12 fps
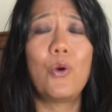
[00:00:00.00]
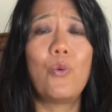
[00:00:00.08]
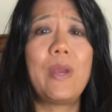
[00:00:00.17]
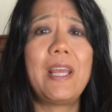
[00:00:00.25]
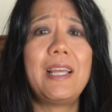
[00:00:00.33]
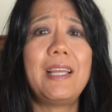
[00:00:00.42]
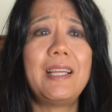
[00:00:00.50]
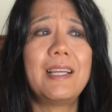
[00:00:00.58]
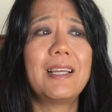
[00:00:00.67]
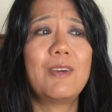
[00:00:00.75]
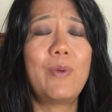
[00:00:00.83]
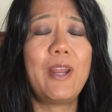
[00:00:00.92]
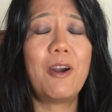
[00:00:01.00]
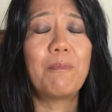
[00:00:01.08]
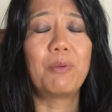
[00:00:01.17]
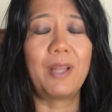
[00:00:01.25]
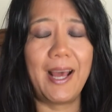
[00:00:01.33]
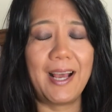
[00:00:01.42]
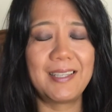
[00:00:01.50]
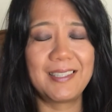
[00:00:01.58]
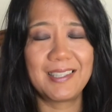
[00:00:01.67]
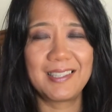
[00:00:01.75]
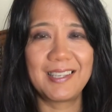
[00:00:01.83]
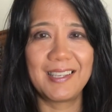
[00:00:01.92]
We are
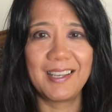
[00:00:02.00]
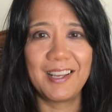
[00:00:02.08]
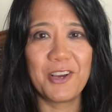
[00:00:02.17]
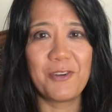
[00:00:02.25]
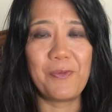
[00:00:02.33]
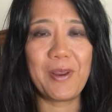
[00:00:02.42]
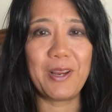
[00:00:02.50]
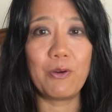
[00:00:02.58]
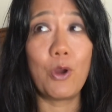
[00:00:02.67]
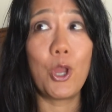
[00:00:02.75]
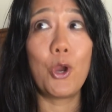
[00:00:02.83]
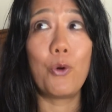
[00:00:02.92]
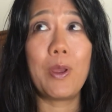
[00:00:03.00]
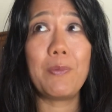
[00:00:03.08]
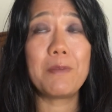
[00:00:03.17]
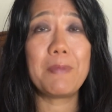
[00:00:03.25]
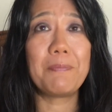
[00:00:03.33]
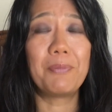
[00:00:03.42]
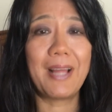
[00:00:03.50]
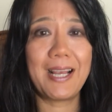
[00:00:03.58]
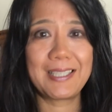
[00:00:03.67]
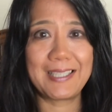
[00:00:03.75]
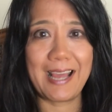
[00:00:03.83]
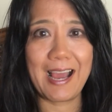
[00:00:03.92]
blessed. We would be
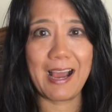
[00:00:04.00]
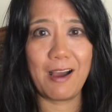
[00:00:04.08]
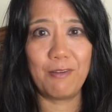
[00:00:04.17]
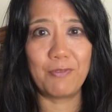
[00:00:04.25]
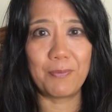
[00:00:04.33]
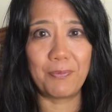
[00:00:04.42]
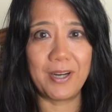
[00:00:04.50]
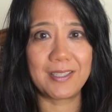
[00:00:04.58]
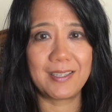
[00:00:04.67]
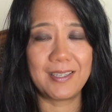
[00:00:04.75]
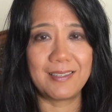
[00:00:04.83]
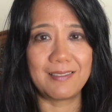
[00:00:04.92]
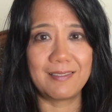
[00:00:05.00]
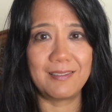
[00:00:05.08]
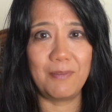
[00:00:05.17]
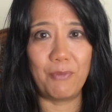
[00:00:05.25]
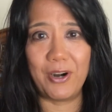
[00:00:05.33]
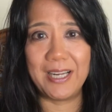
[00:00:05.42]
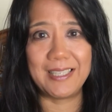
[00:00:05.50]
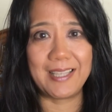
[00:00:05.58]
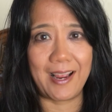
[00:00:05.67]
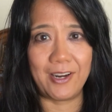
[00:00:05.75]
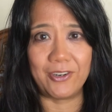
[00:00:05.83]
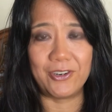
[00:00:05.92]
blessed to have a President Bernie
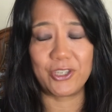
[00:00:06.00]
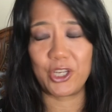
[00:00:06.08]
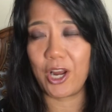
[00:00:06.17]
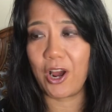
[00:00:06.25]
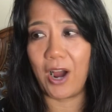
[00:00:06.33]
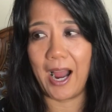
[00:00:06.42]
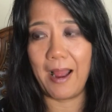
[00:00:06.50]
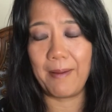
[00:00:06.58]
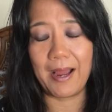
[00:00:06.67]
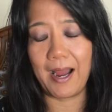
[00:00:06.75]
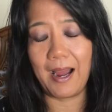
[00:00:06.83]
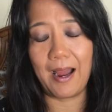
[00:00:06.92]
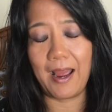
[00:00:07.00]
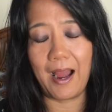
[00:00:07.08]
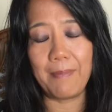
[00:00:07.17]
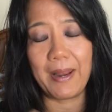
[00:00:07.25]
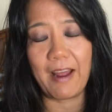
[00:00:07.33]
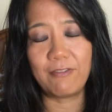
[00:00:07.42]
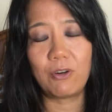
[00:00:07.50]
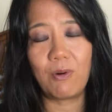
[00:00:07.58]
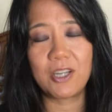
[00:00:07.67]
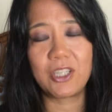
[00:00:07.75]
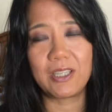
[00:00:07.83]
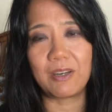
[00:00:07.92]
Sanders. I mean, after
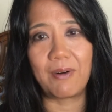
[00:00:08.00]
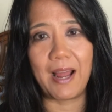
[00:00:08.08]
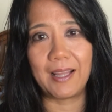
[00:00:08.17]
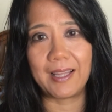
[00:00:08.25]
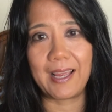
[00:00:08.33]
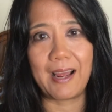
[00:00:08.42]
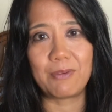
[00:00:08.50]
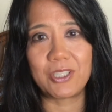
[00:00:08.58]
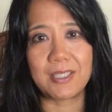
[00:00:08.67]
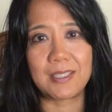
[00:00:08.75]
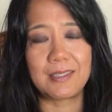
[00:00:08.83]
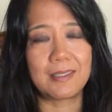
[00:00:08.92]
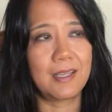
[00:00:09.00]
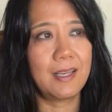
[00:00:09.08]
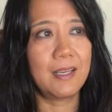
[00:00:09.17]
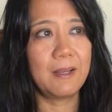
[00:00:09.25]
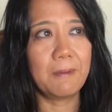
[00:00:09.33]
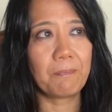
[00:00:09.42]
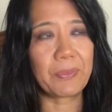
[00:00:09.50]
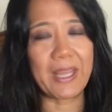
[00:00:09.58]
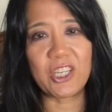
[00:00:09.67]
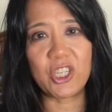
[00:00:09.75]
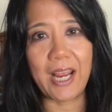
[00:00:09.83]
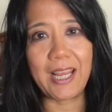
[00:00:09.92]
watching the rally, I was just
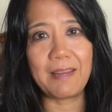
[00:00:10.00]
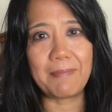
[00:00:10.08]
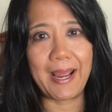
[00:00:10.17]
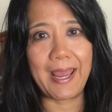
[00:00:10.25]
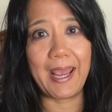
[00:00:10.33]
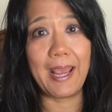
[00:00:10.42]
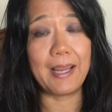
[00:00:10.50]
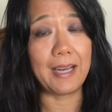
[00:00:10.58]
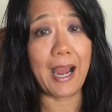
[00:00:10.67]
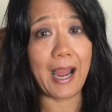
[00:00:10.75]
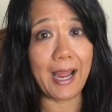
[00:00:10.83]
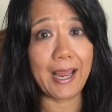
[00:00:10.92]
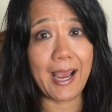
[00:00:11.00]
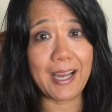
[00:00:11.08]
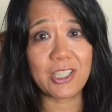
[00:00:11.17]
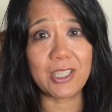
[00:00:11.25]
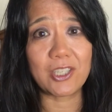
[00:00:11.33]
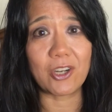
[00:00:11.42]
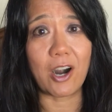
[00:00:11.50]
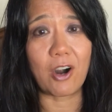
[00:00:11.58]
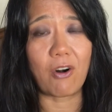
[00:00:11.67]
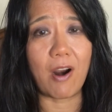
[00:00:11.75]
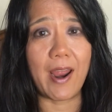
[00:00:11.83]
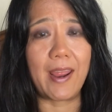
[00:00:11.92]
shaking my head. I actually started
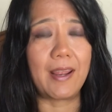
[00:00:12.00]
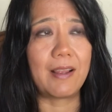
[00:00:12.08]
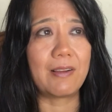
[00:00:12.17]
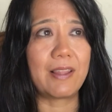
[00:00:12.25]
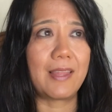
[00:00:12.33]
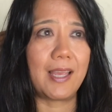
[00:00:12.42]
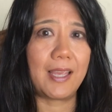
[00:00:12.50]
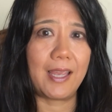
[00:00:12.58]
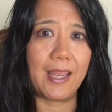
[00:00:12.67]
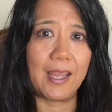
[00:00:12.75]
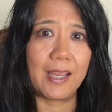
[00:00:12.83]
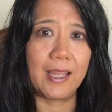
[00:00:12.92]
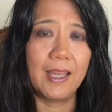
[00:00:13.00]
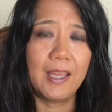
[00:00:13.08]
crying, thinking,